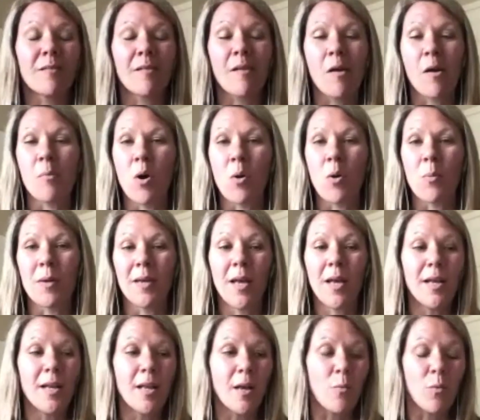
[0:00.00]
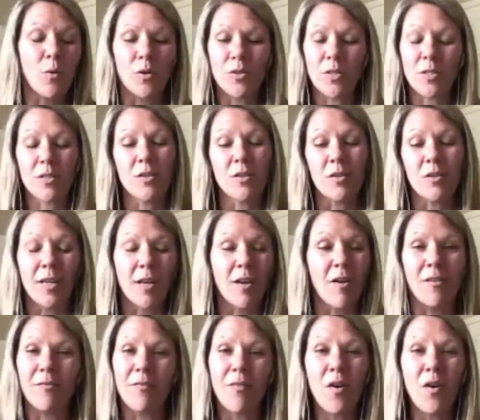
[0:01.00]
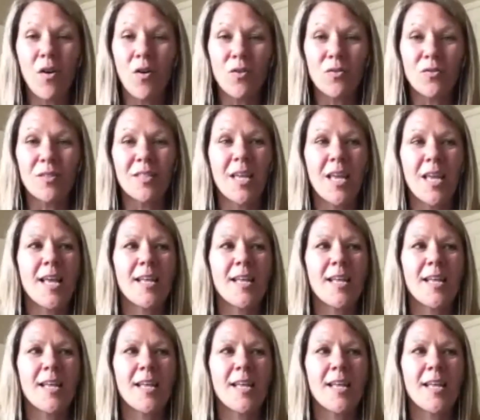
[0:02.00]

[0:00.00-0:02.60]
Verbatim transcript: come home at night and we're just looking on phones,